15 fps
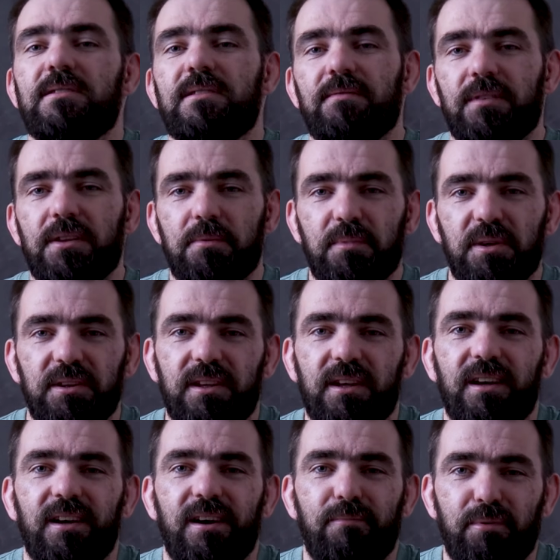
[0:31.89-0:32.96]
and
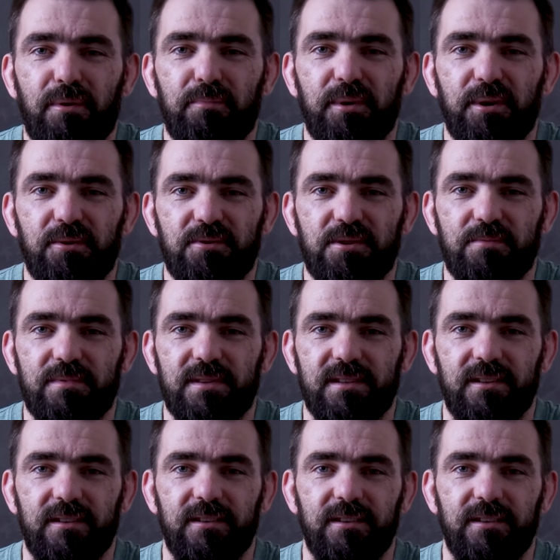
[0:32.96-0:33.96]
try to see